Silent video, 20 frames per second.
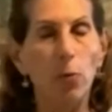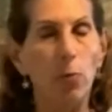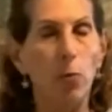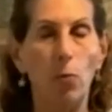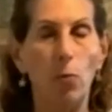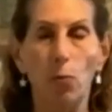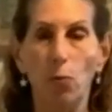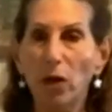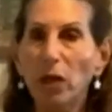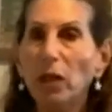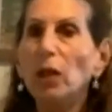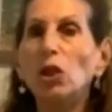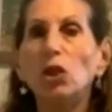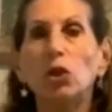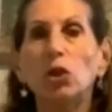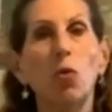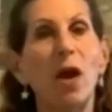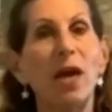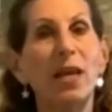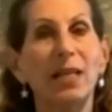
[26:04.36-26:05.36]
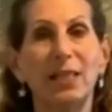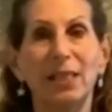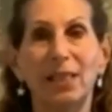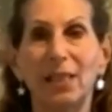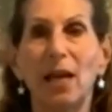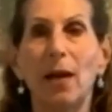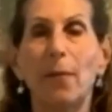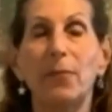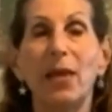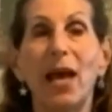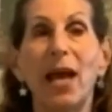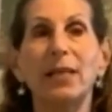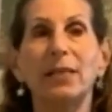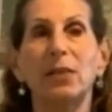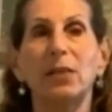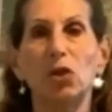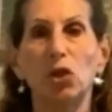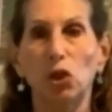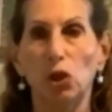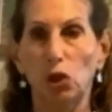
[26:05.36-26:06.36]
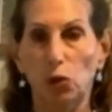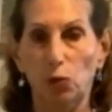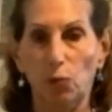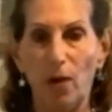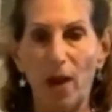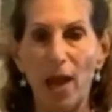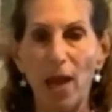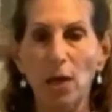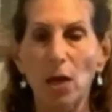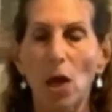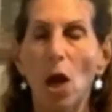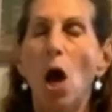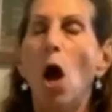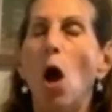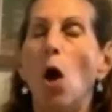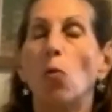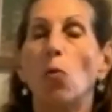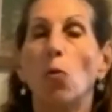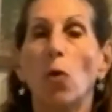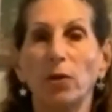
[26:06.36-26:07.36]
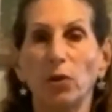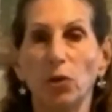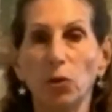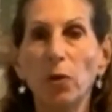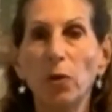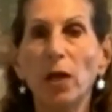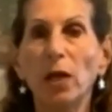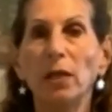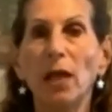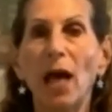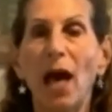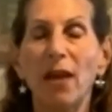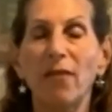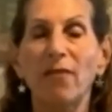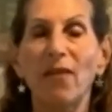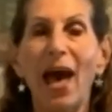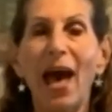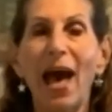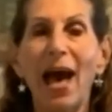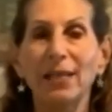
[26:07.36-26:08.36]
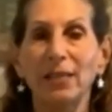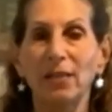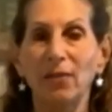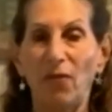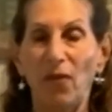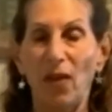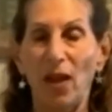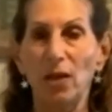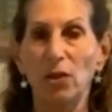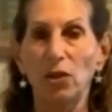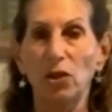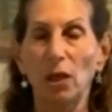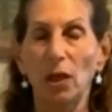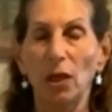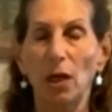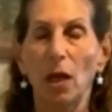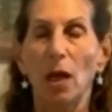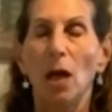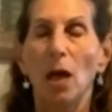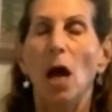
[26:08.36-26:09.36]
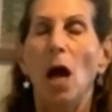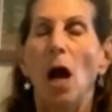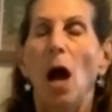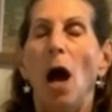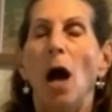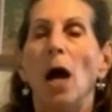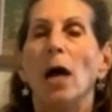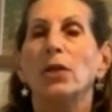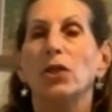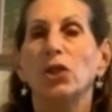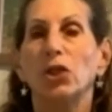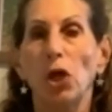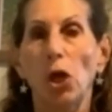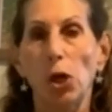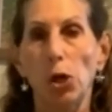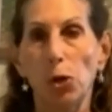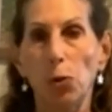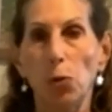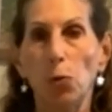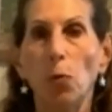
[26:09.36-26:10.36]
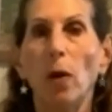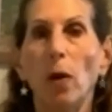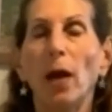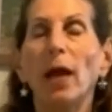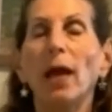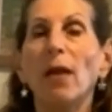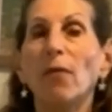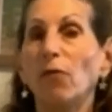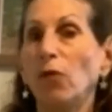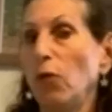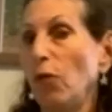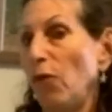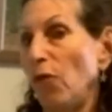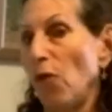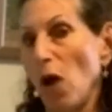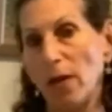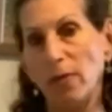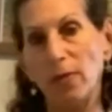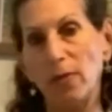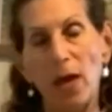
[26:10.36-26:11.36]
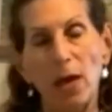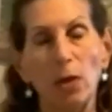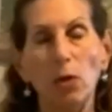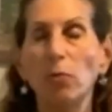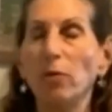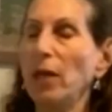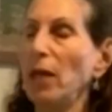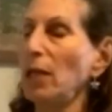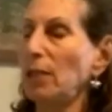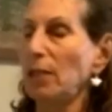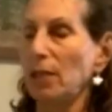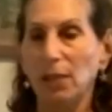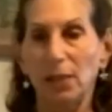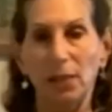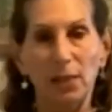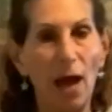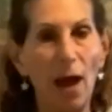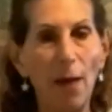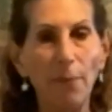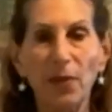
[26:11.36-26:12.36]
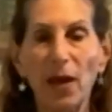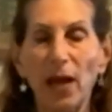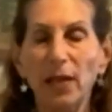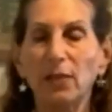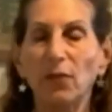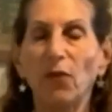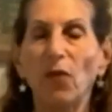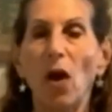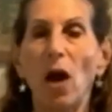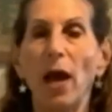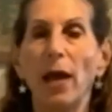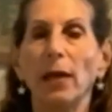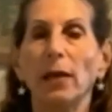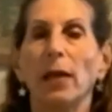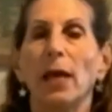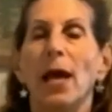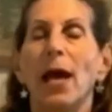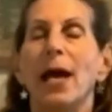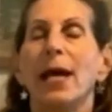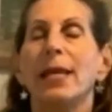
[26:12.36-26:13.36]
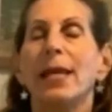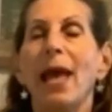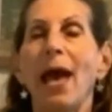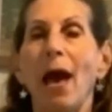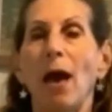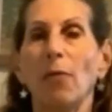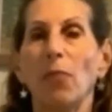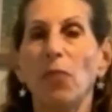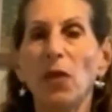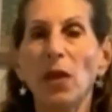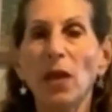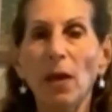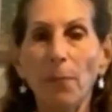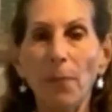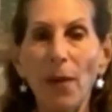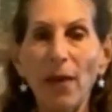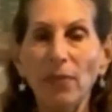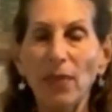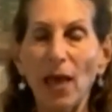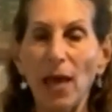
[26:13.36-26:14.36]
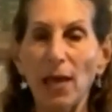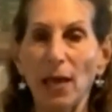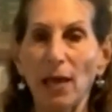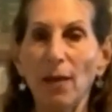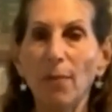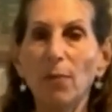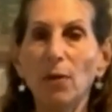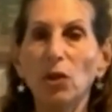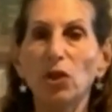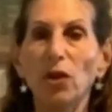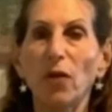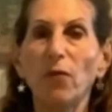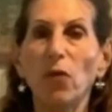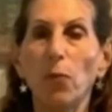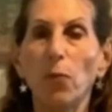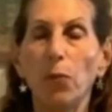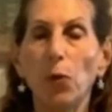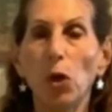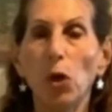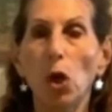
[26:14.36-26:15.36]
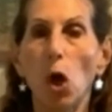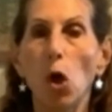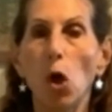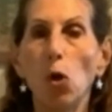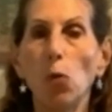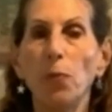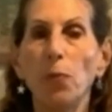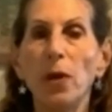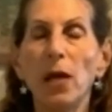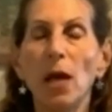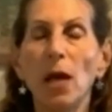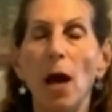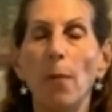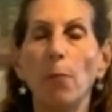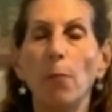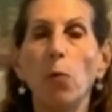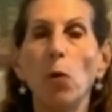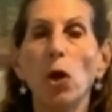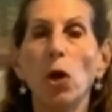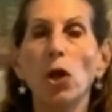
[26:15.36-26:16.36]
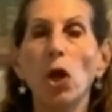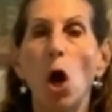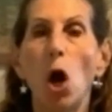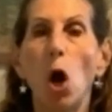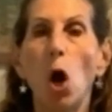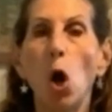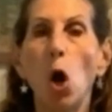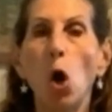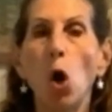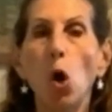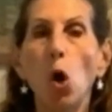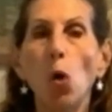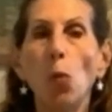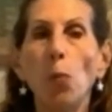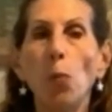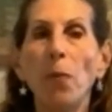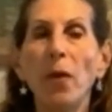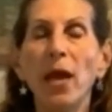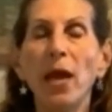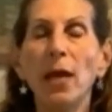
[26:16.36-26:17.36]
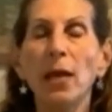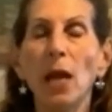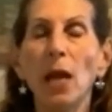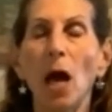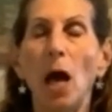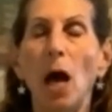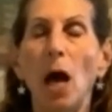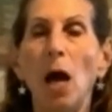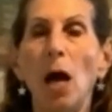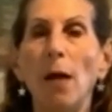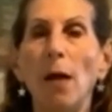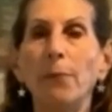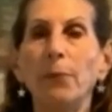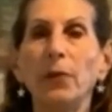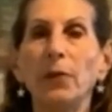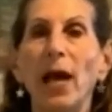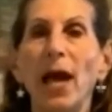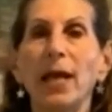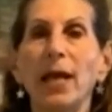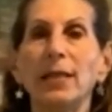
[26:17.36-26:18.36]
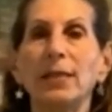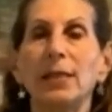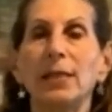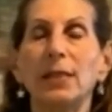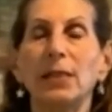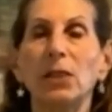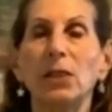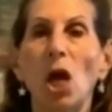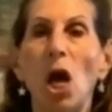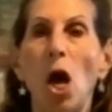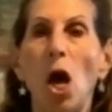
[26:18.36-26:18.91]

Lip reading: we're really trying to sit up nice and straight, we're doing a lot of activation. So if you find that you need to stop, that's fine. Now, think about that image of the book opening up. We're going to open up like so.